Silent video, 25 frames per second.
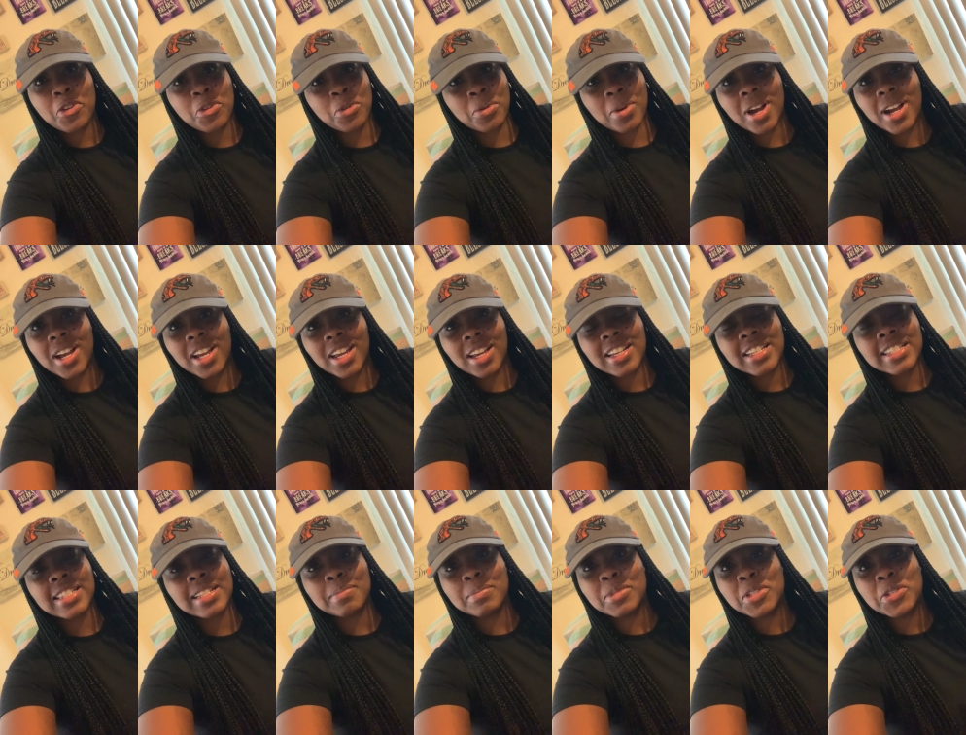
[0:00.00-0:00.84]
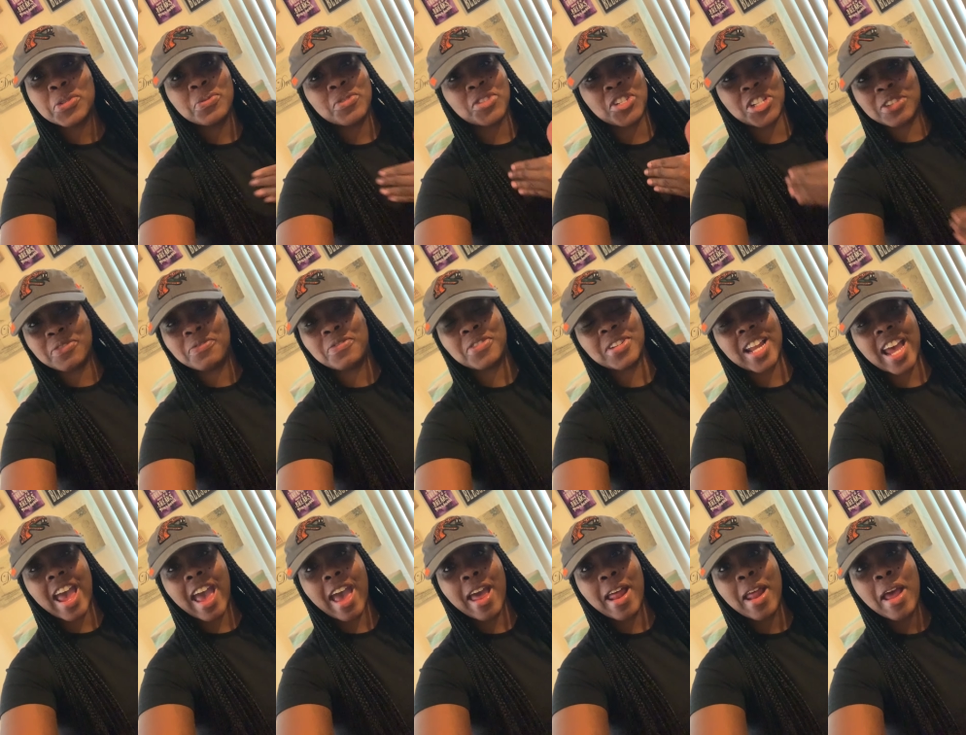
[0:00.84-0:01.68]
crying because I'm too G for
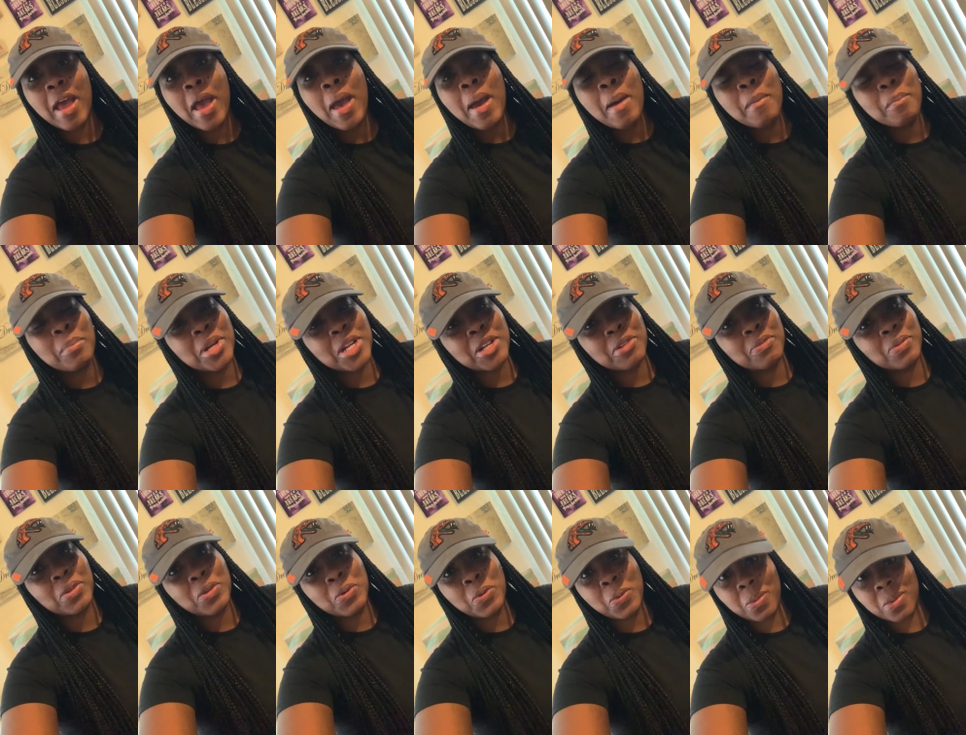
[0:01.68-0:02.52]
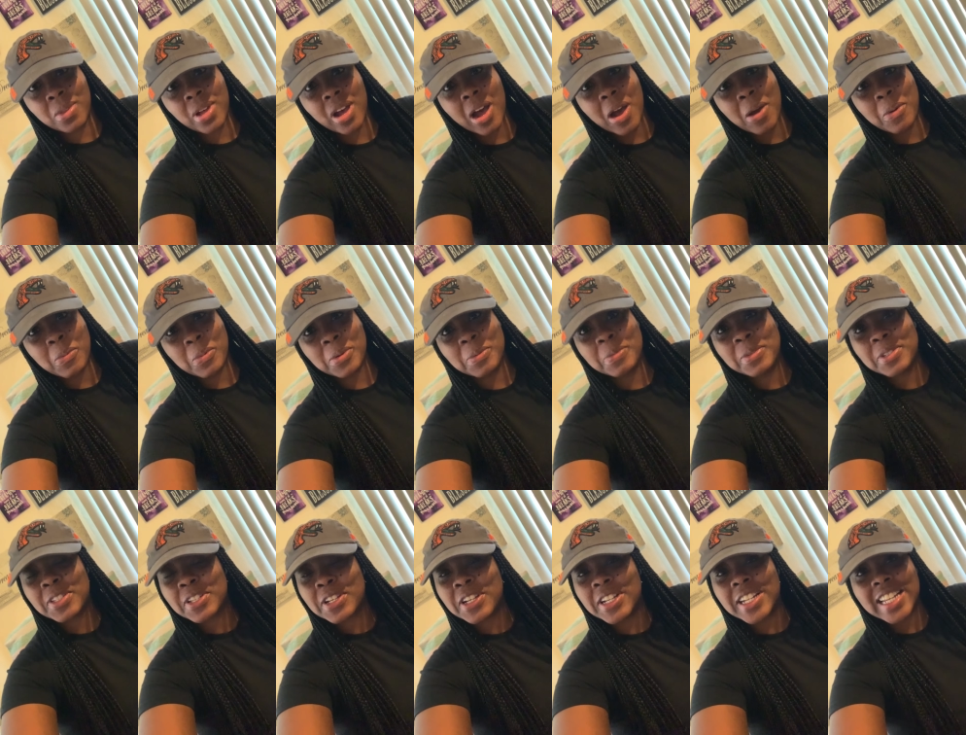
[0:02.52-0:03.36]
that. But if you thought we
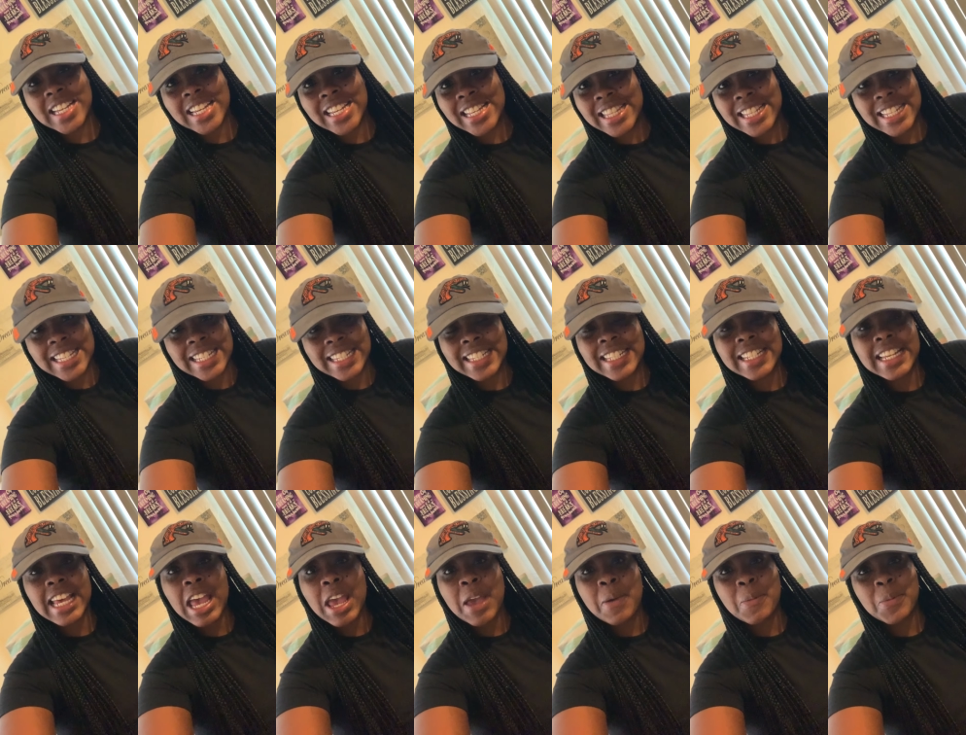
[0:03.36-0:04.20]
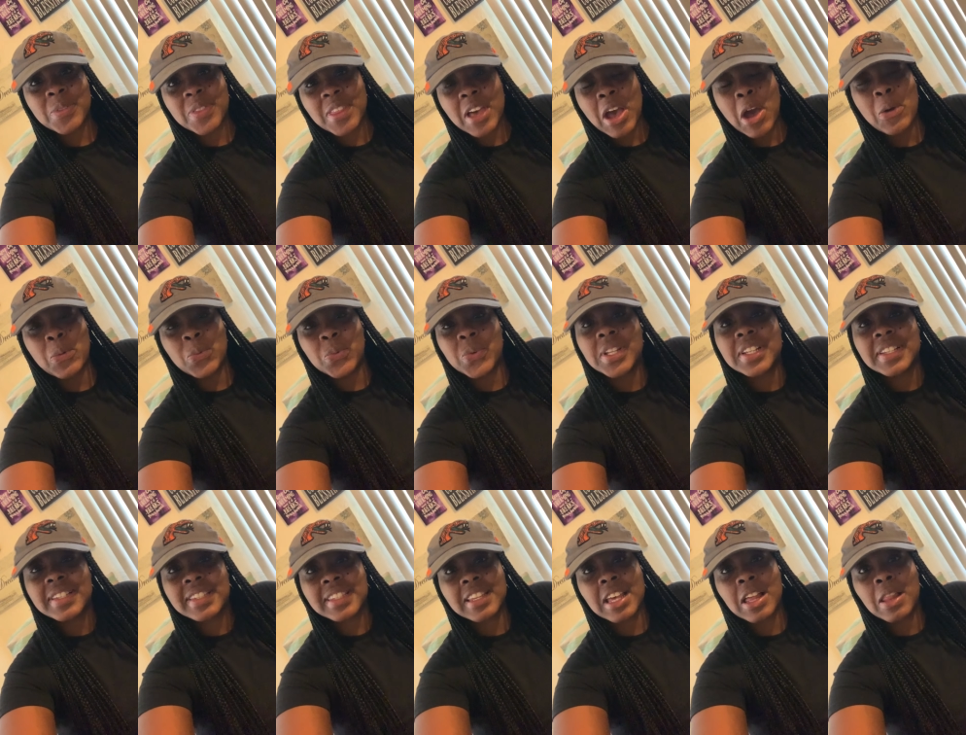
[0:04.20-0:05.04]
was going to end this day without
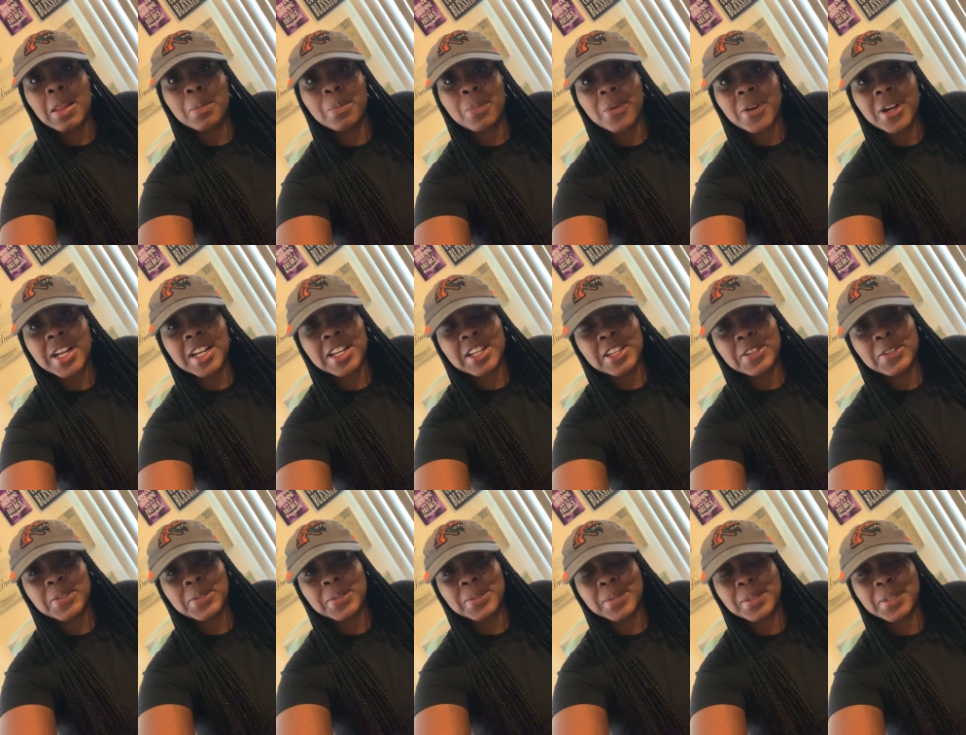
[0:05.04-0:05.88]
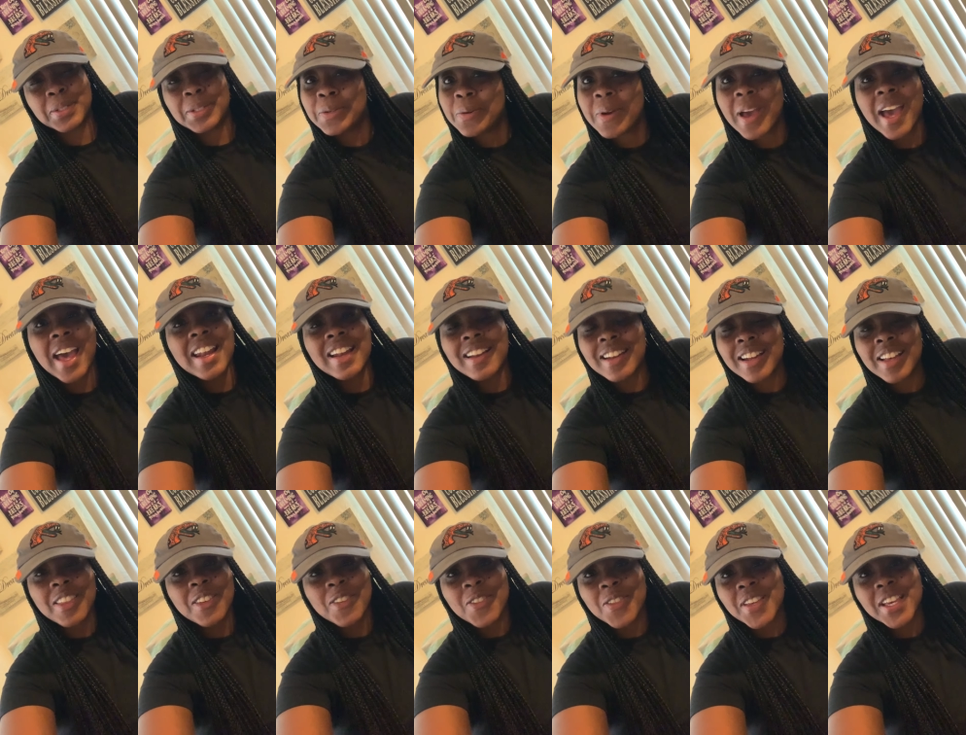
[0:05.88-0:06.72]
really celebrating you, you had
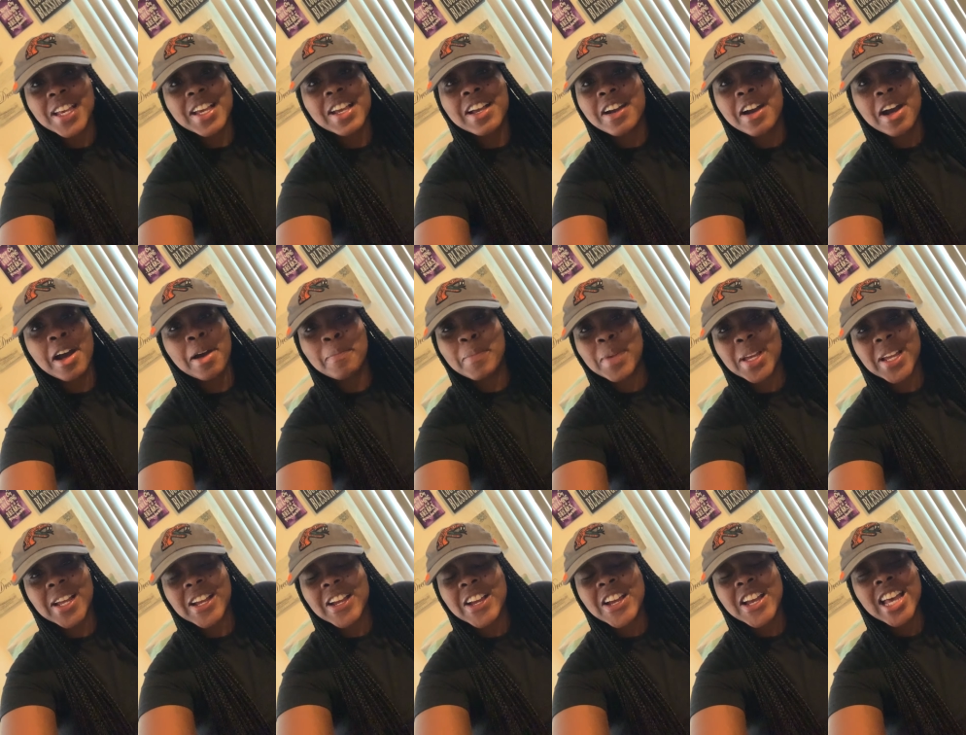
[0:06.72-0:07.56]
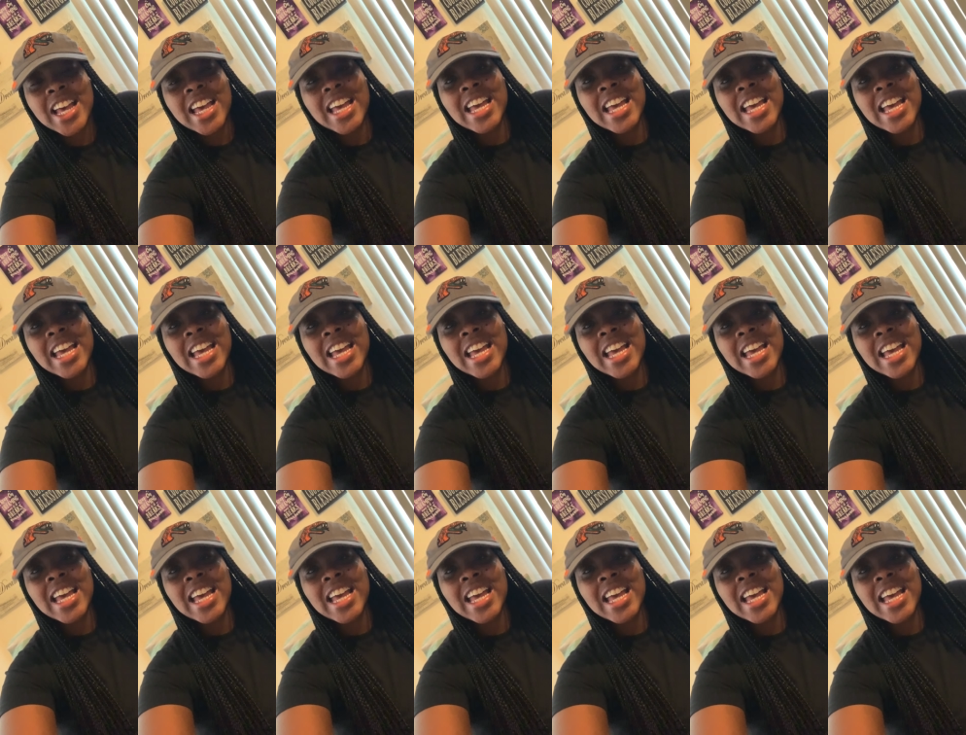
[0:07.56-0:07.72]
another thing coming.